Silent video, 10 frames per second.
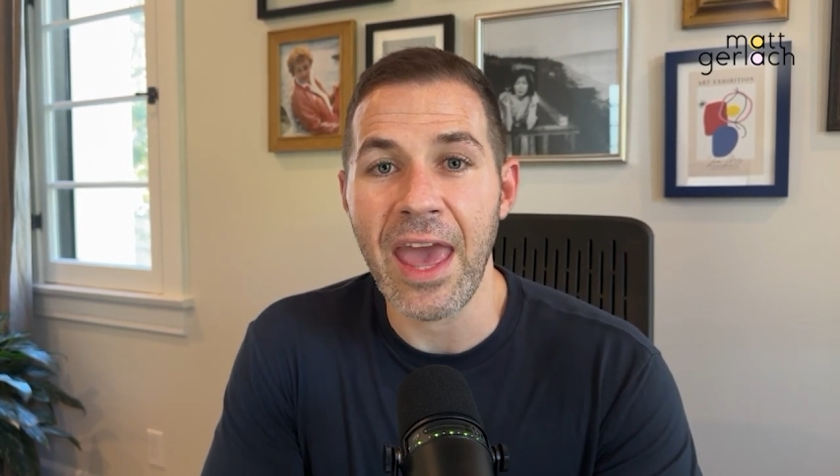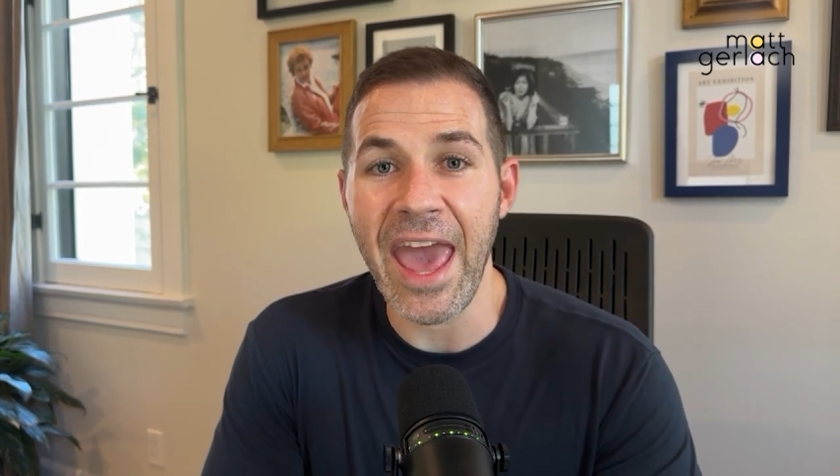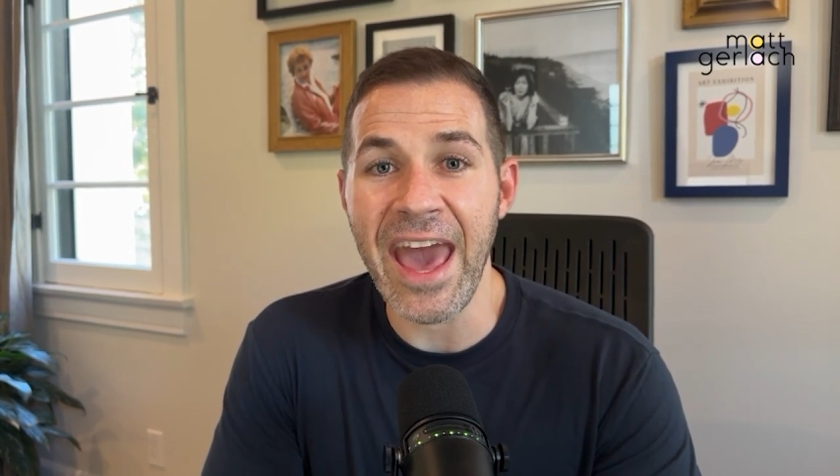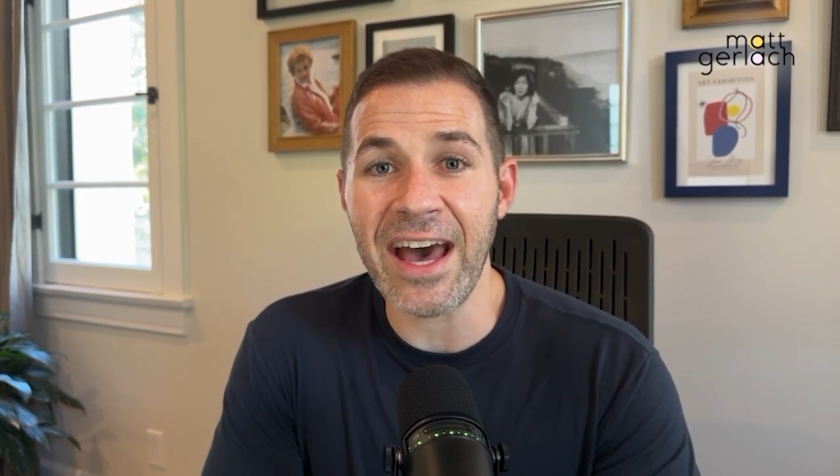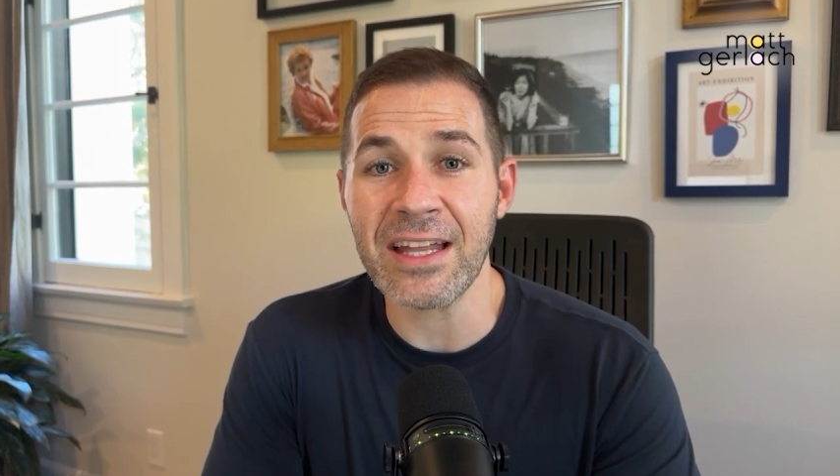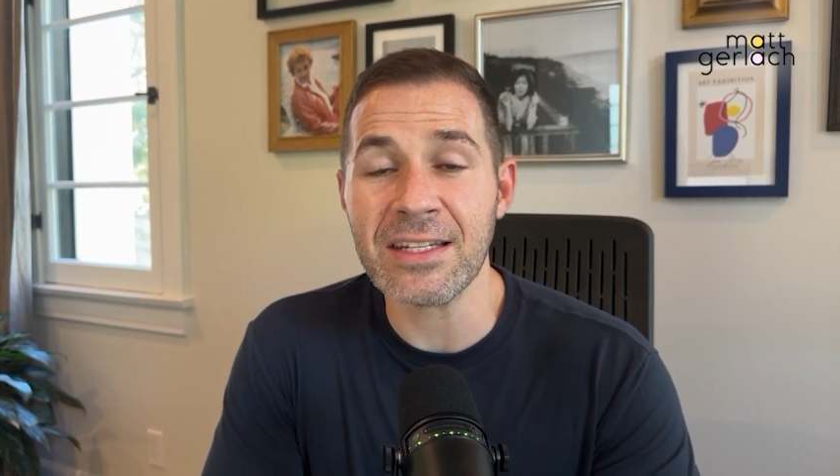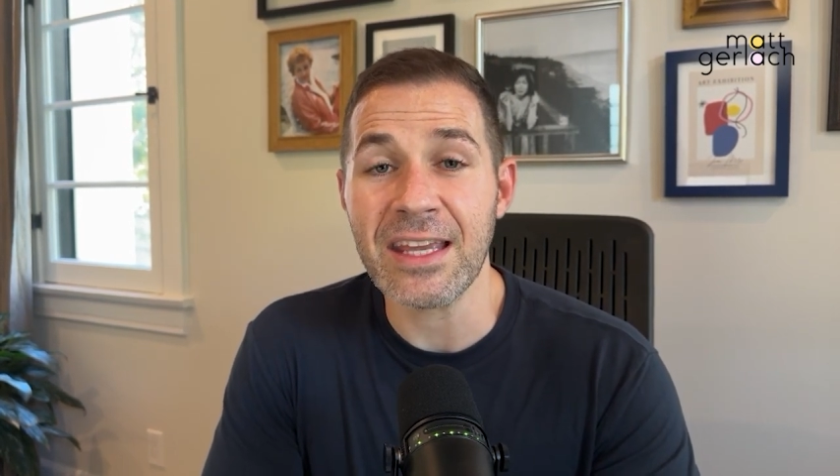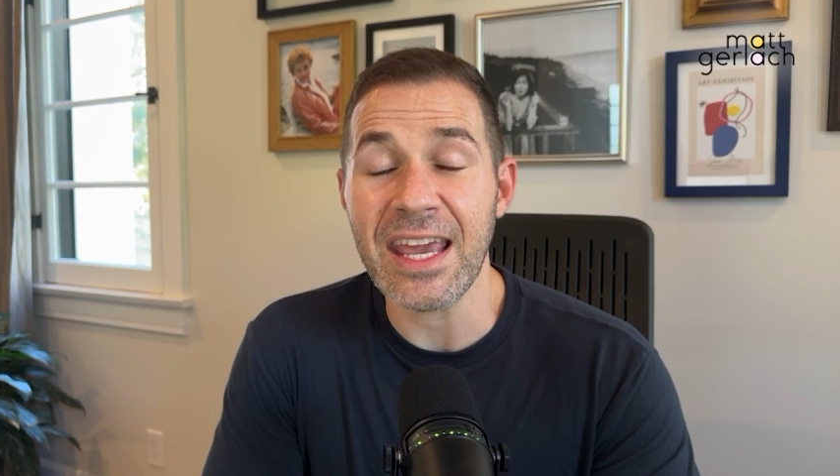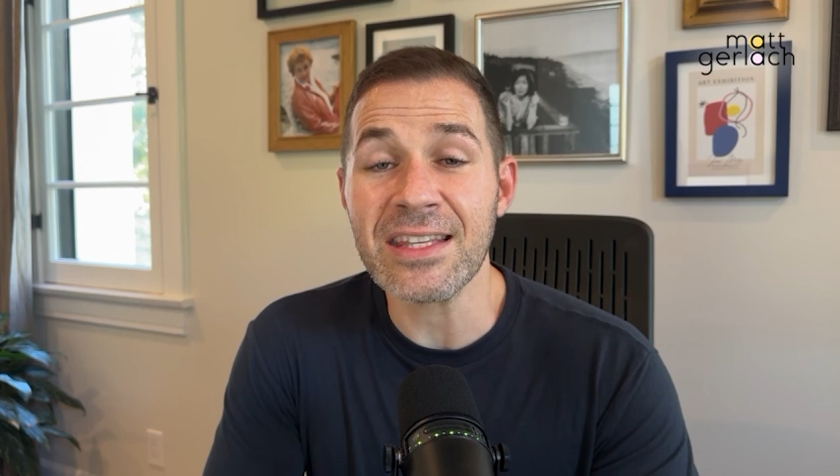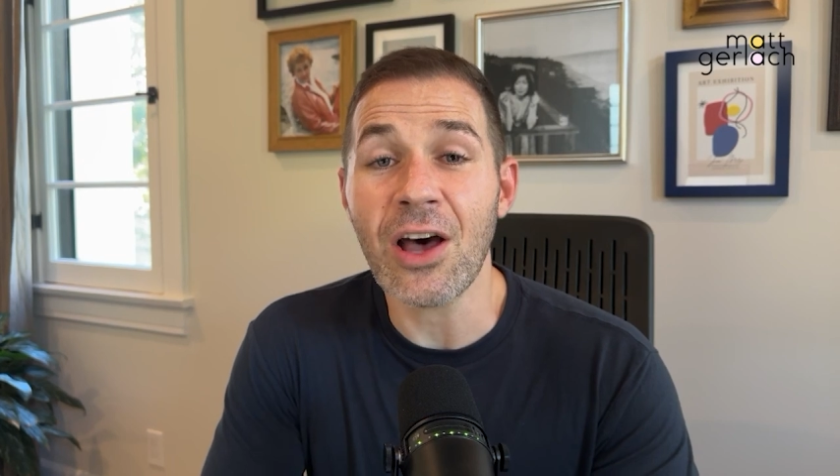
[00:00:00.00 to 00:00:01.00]
And
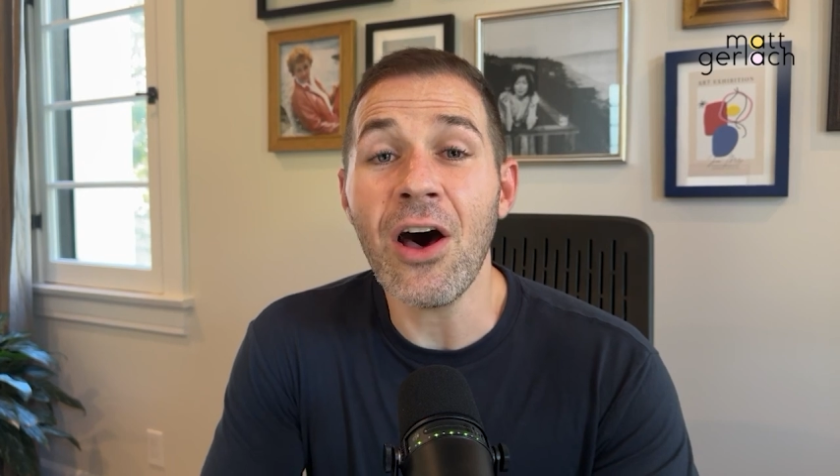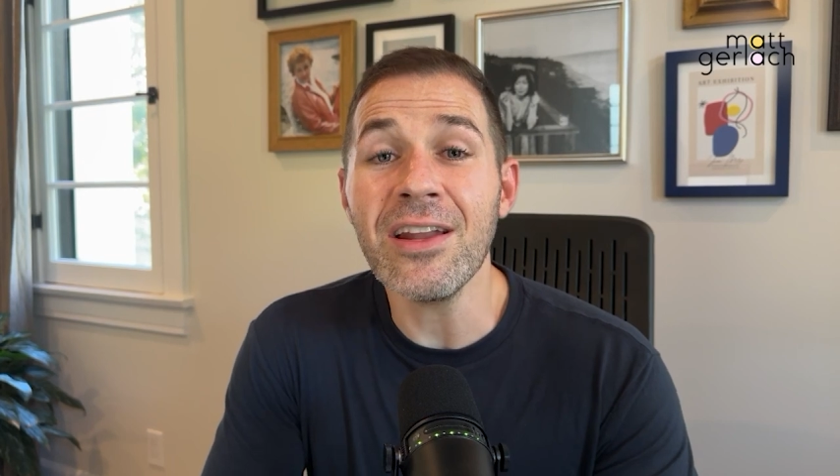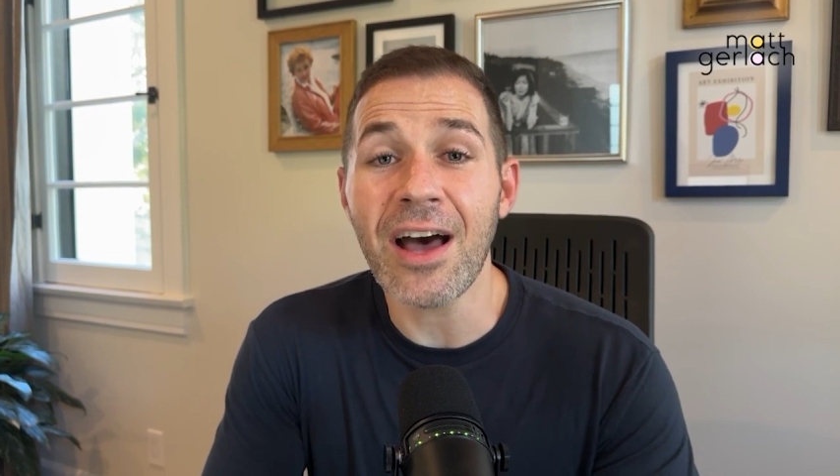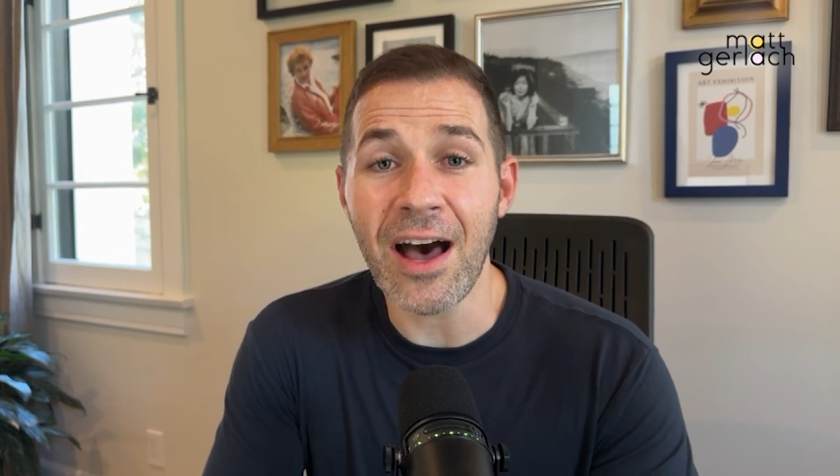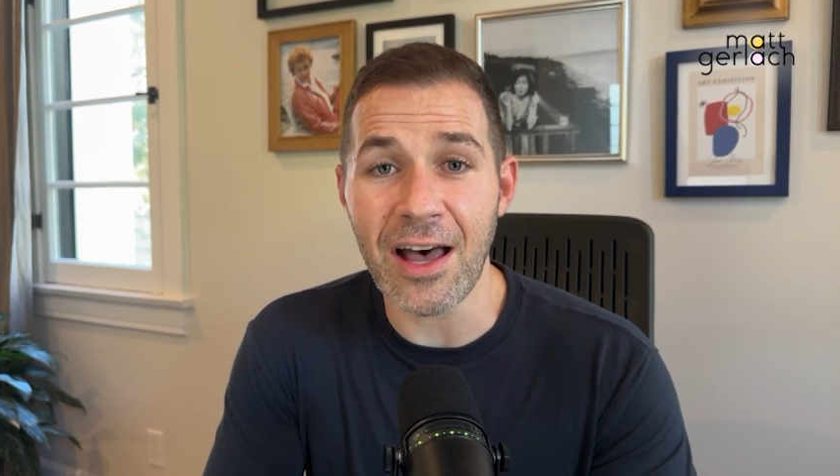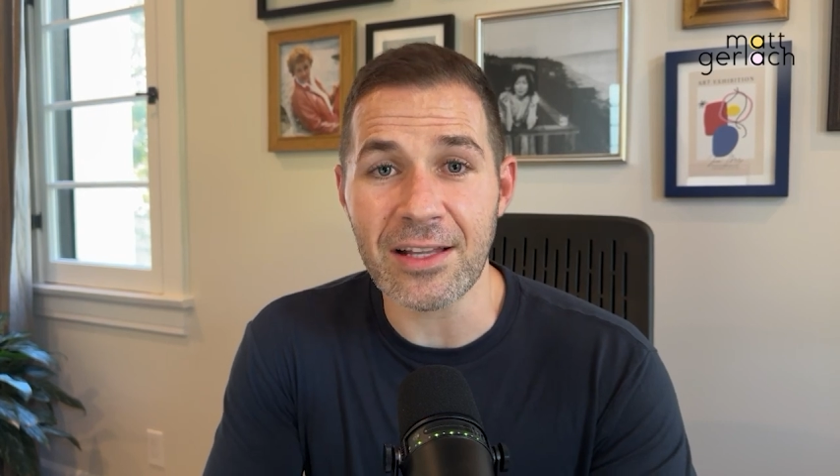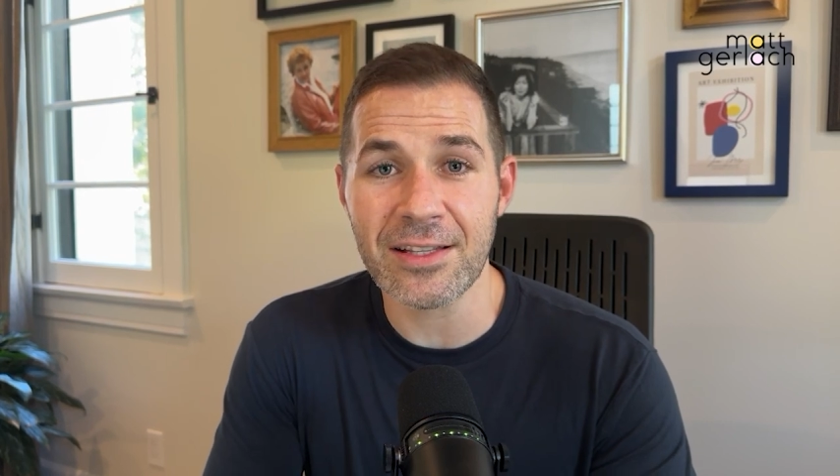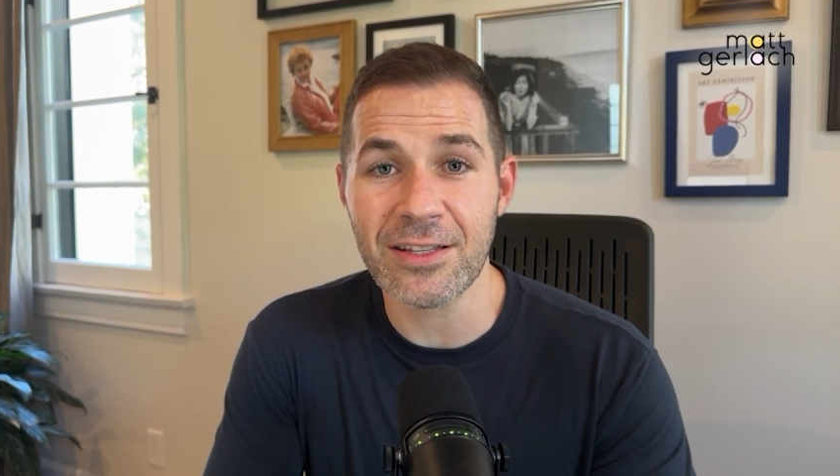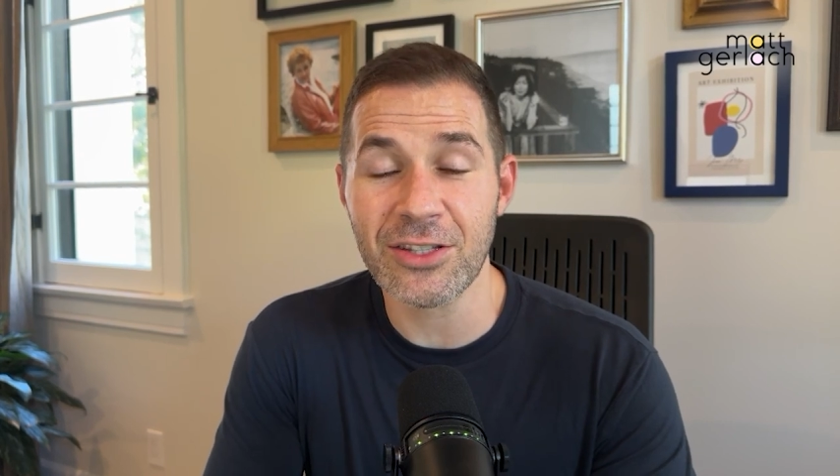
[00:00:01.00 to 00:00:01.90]
it's on us